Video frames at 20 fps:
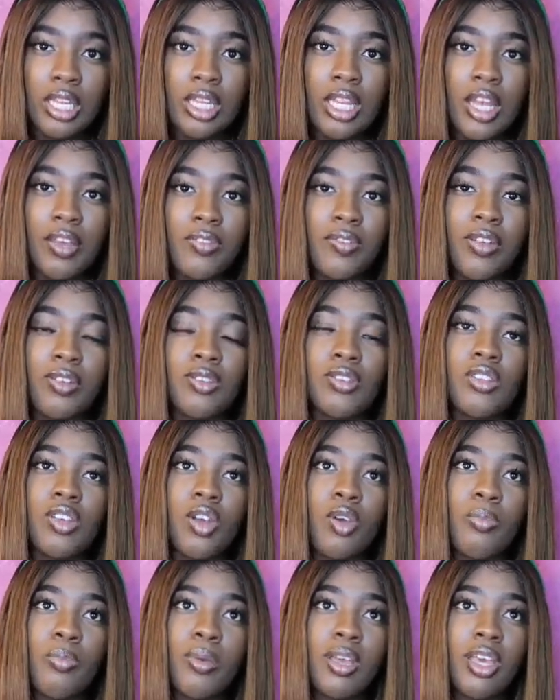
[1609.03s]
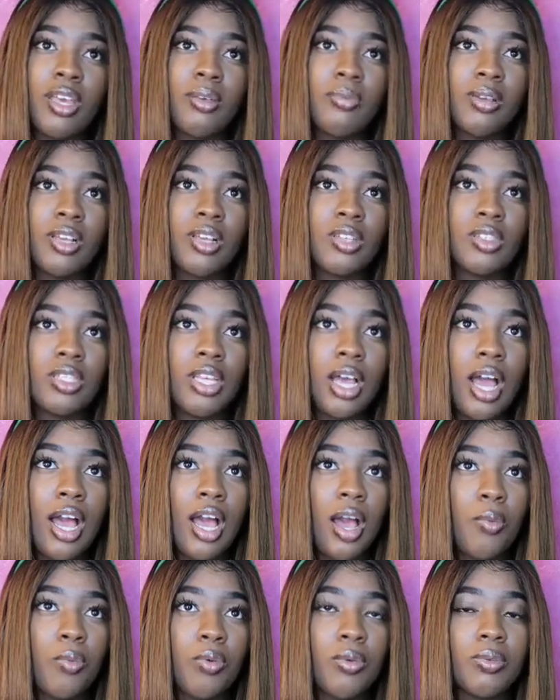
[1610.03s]
And I felt so bad because
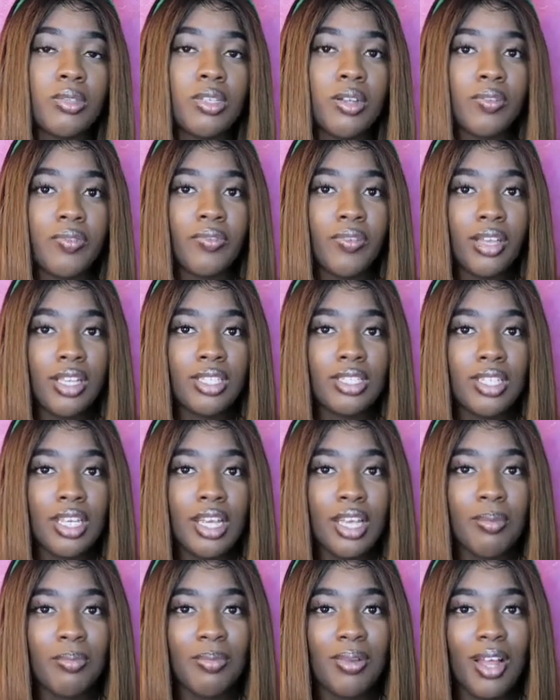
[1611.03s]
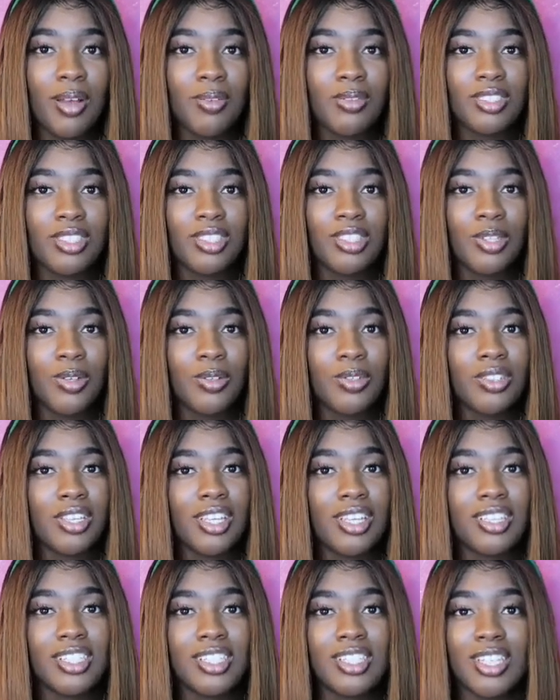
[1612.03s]
we was on FaceTime, but I was just so
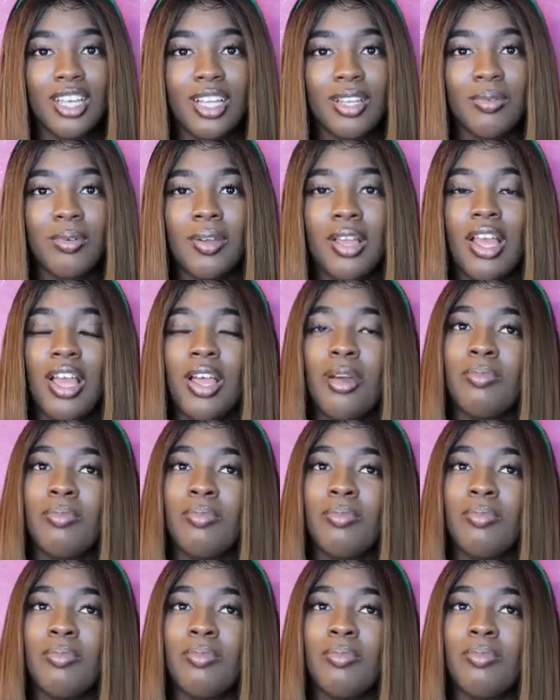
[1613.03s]
scared to tell him.